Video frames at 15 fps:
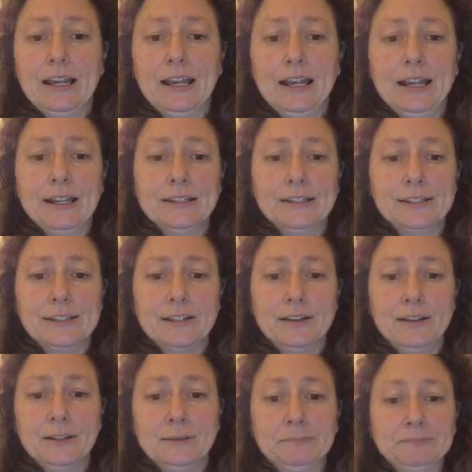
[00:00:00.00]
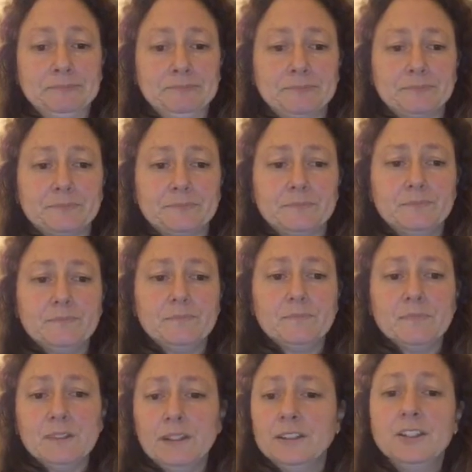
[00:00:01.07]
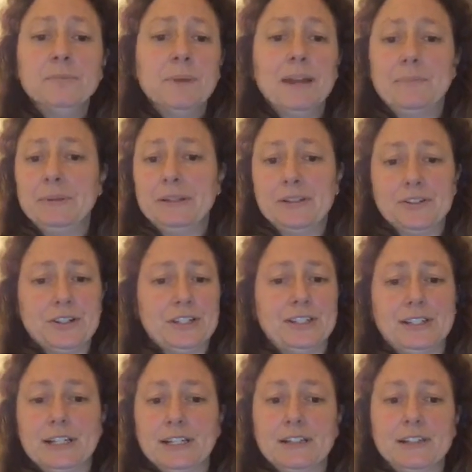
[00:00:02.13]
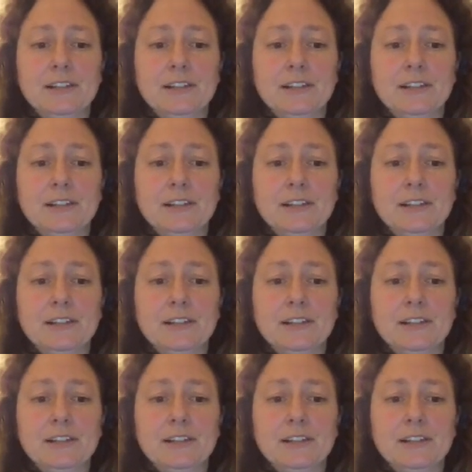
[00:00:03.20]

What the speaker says: And you may be interested.